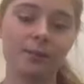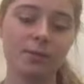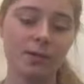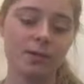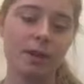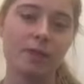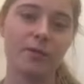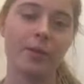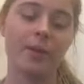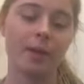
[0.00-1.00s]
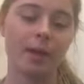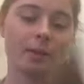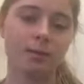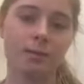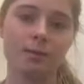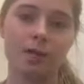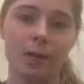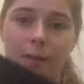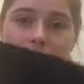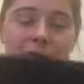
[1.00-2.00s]
We just have so many concerts
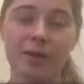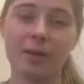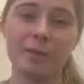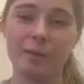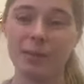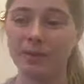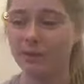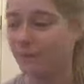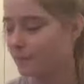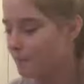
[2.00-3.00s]
that we don't have time to memorize it.